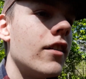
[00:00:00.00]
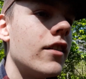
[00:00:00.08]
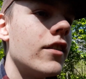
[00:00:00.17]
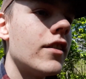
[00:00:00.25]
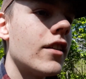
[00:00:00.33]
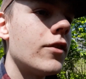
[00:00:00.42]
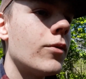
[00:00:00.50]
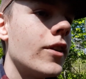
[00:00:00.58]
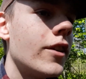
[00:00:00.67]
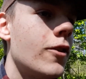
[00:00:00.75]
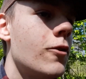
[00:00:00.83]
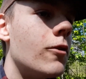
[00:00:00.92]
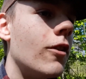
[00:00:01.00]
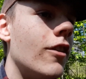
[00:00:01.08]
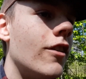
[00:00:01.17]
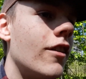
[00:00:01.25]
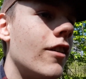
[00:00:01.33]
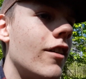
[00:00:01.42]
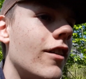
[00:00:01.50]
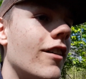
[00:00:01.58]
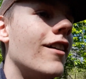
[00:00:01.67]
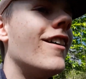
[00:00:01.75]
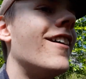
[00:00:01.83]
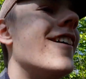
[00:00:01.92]
So that's really cool.
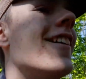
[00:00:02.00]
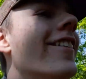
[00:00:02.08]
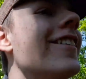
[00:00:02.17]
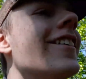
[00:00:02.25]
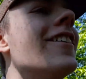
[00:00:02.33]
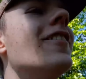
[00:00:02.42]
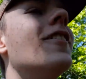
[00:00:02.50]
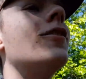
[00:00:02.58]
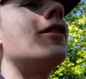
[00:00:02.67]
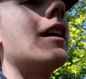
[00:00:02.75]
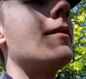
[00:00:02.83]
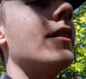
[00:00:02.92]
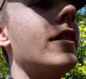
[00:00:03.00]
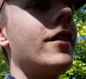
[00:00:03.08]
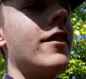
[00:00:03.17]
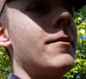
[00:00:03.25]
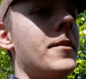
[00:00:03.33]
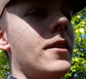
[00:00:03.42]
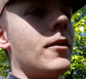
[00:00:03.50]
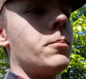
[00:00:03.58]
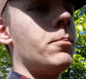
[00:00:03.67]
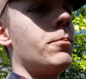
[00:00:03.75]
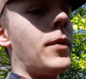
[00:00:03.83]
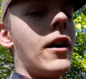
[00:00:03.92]
It's a cute little rabbit. Looks to be a
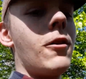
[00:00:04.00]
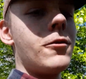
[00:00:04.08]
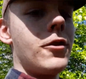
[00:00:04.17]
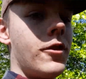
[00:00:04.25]
pound or